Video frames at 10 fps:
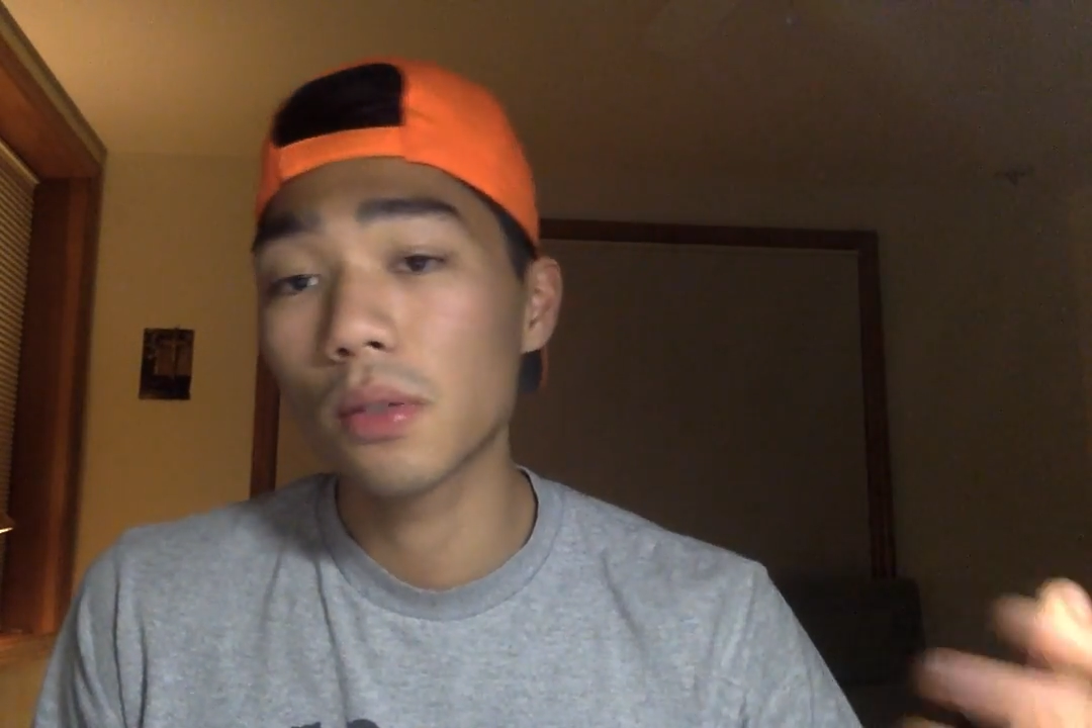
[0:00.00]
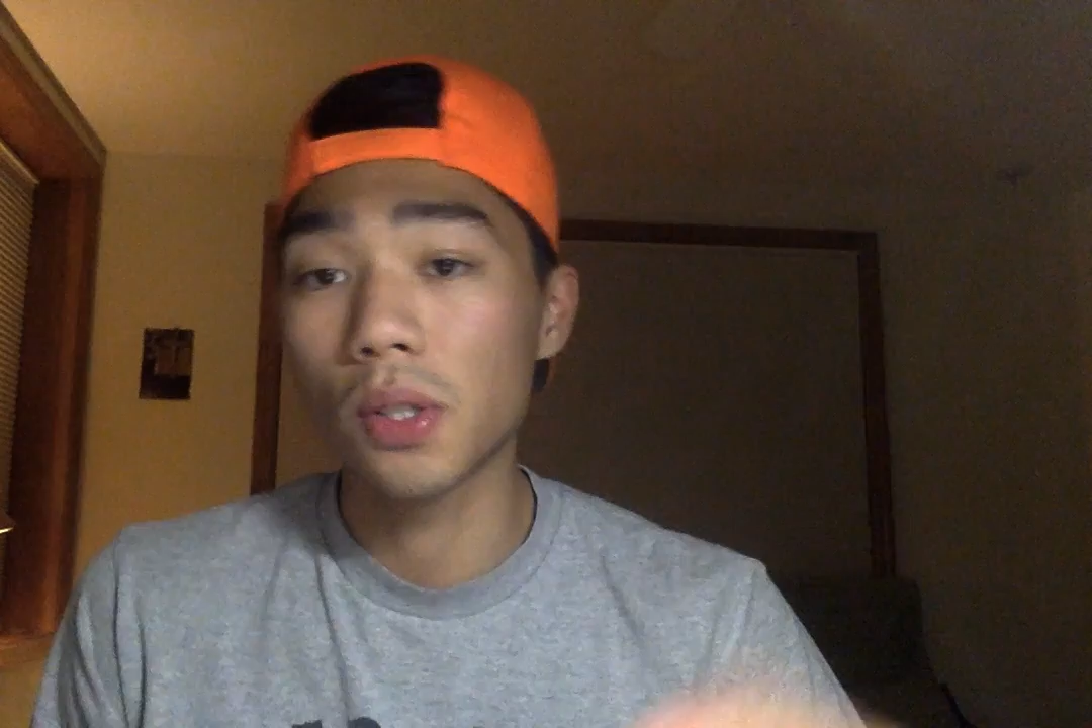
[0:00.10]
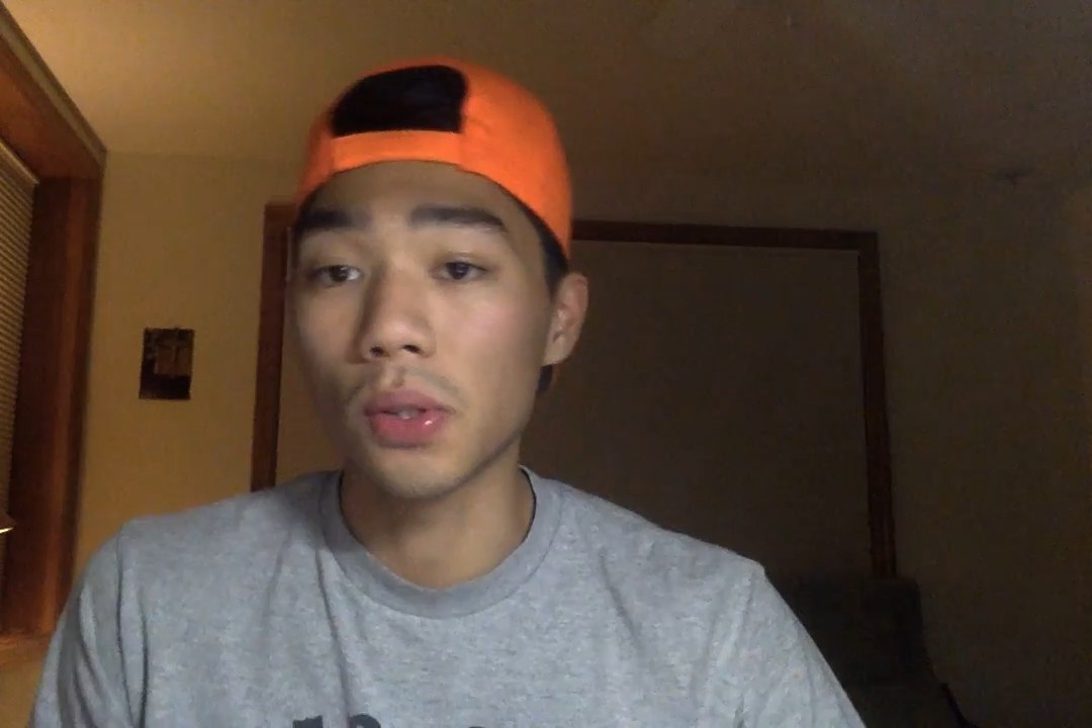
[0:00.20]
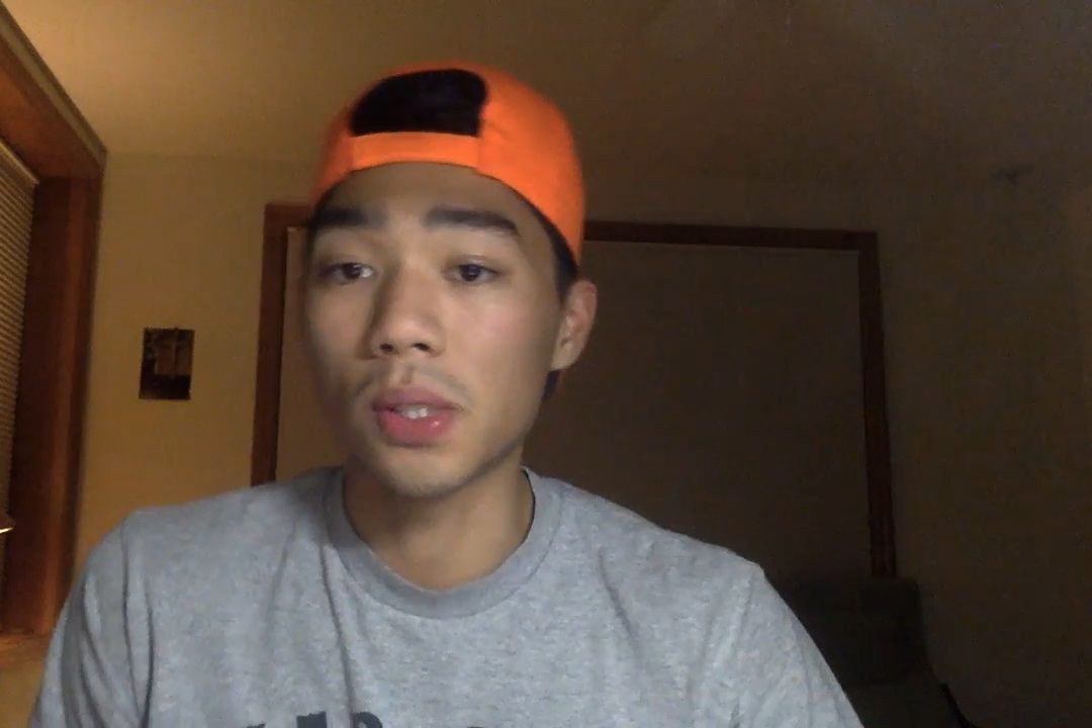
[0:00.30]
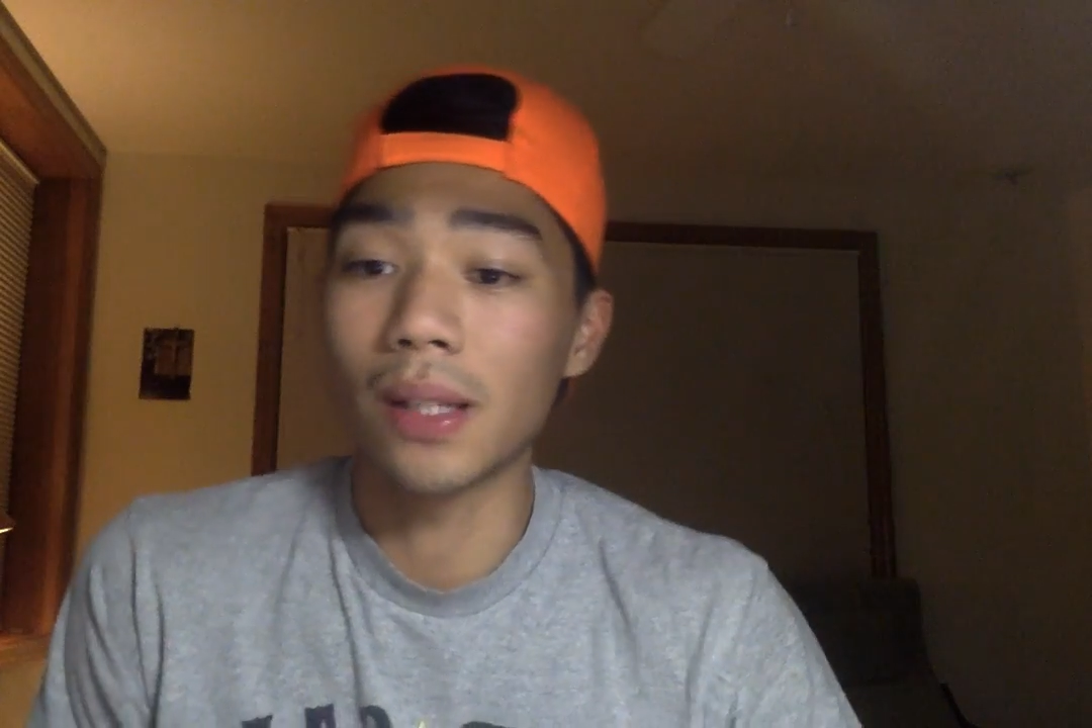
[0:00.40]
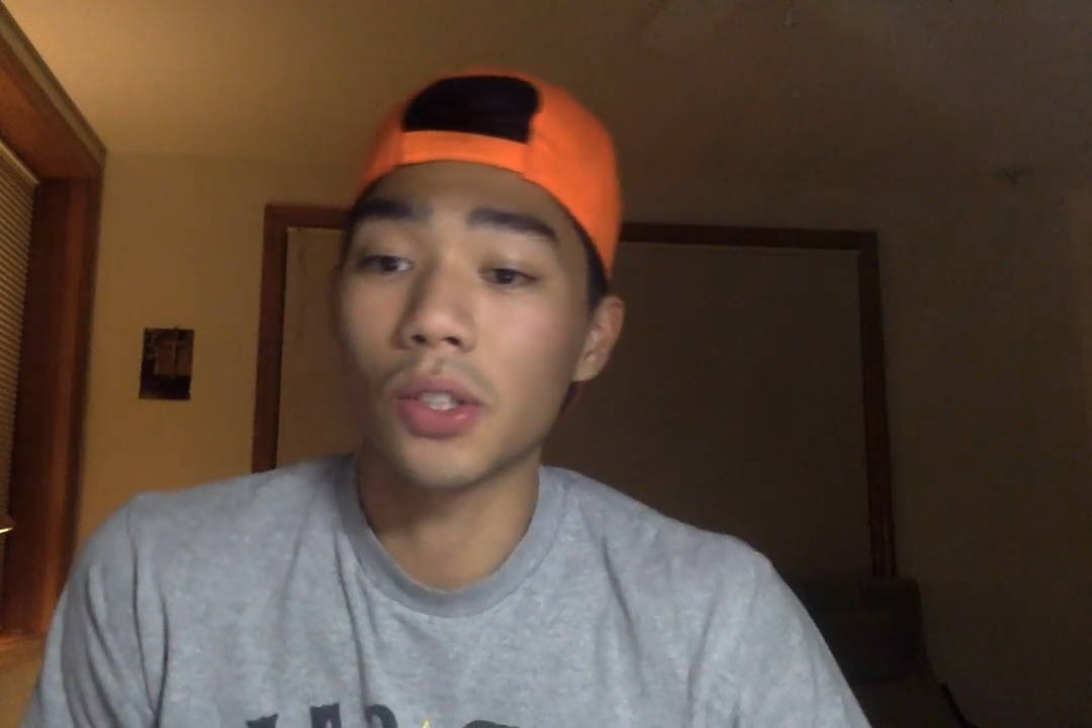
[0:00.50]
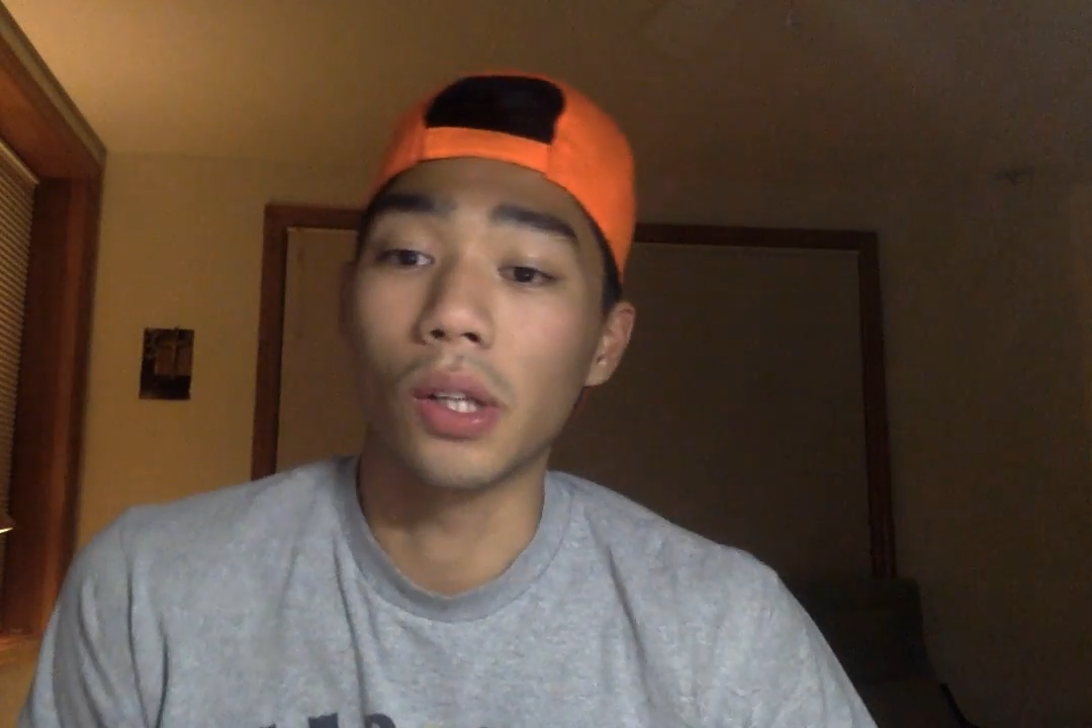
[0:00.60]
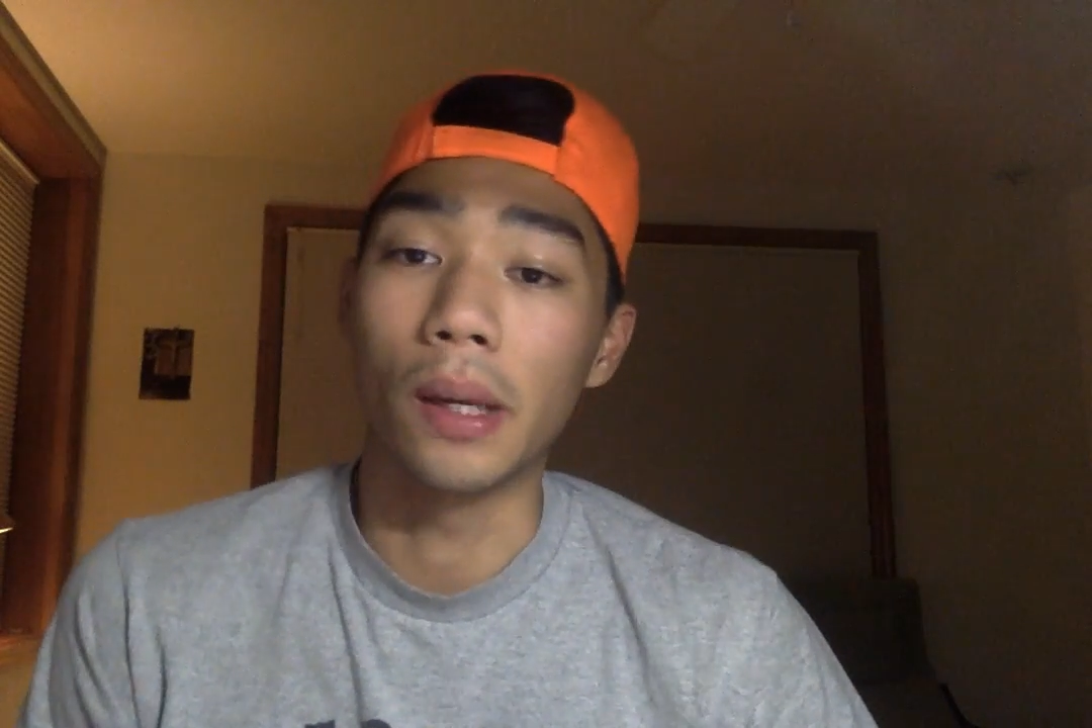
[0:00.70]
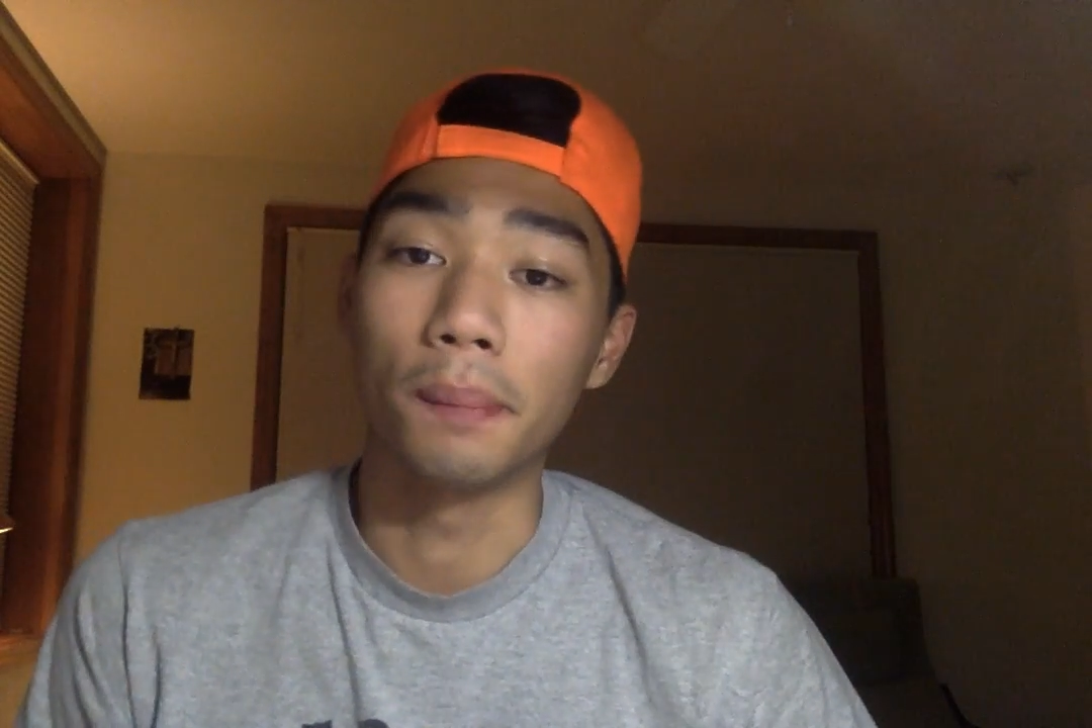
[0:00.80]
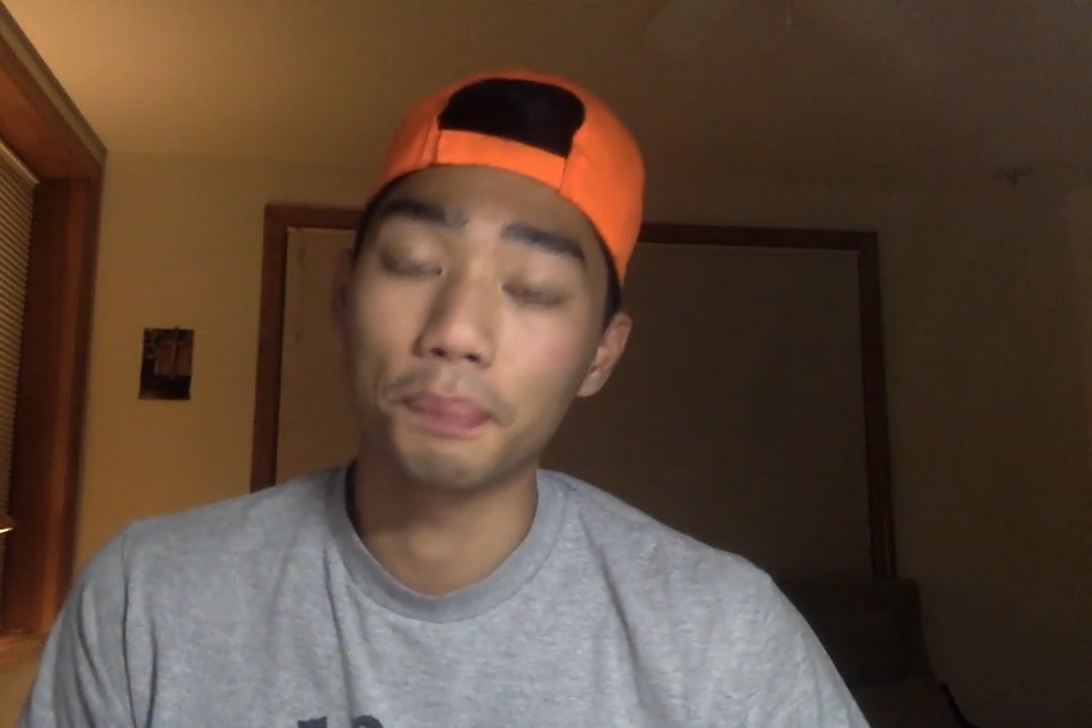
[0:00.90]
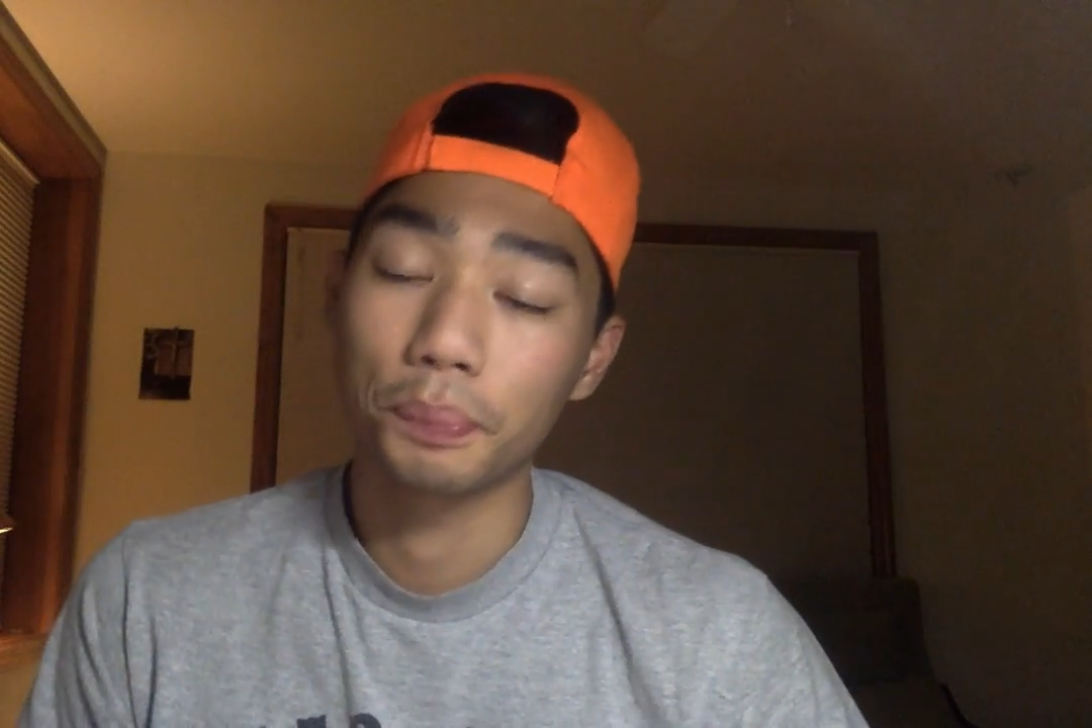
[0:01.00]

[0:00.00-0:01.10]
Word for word: So essentially,